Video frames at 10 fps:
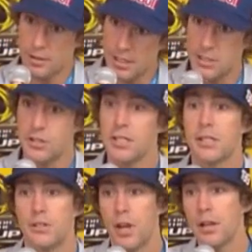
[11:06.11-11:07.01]
Let's use
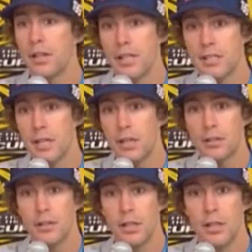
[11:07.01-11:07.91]
this adrenaline.
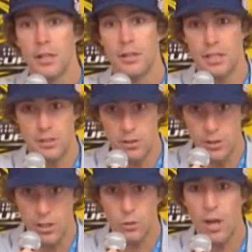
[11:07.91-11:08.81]
Let's do
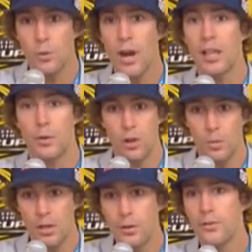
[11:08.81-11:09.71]
this right away like we
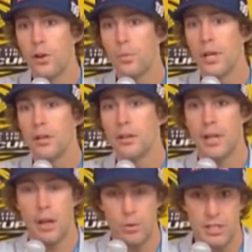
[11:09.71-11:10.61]
normally do in the foam pit,
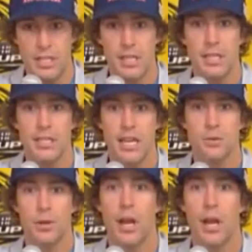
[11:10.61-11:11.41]
and we'll stick this next one.